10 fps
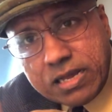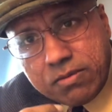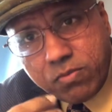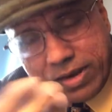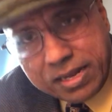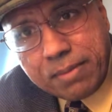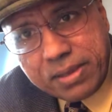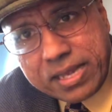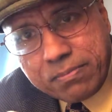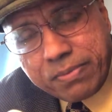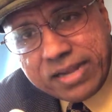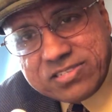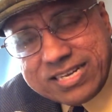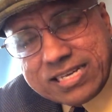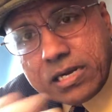when he became
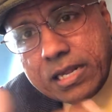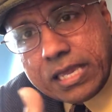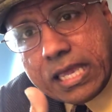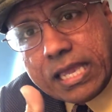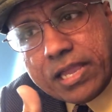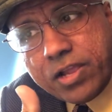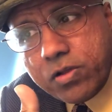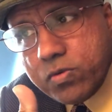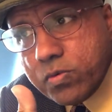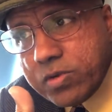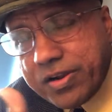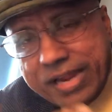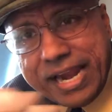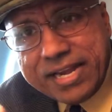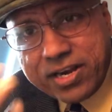president, he
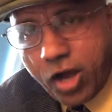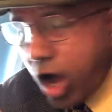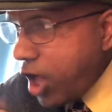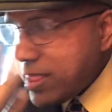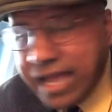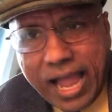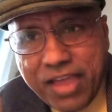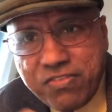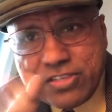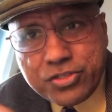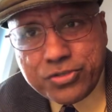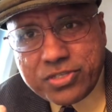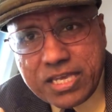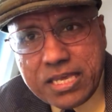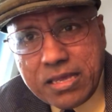created all the highways you
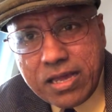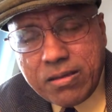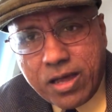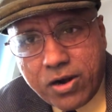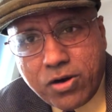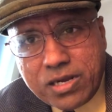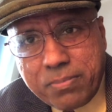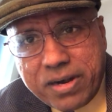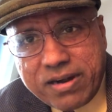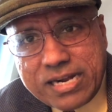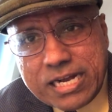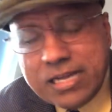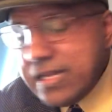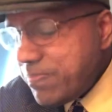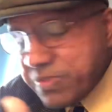see around America
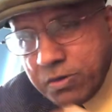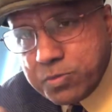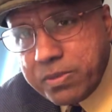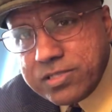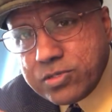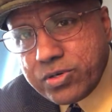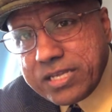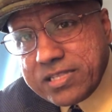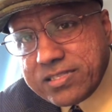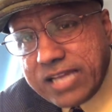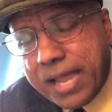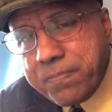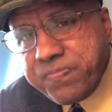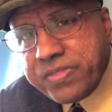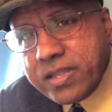was built during the
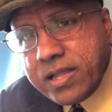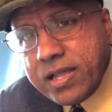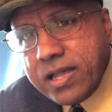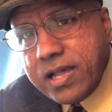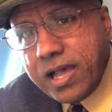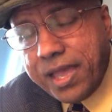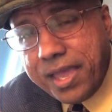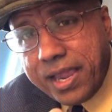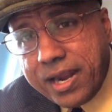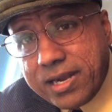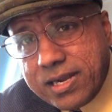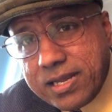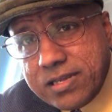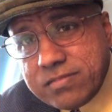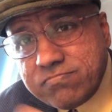time.
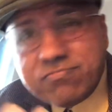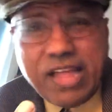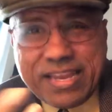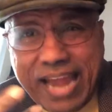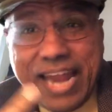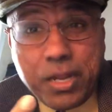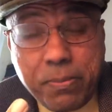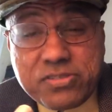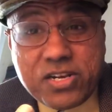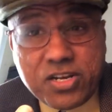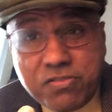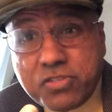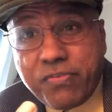And like 90% was